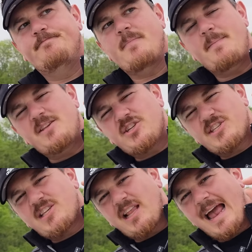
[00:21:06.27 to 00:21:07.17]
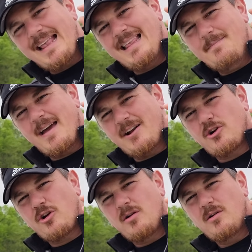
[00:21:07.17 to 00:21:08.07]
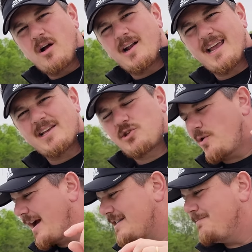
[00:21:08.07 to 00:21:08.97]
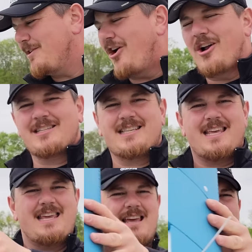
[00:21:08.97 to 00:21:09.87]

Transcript: Maybe just slightly better on AS3X, but honestly,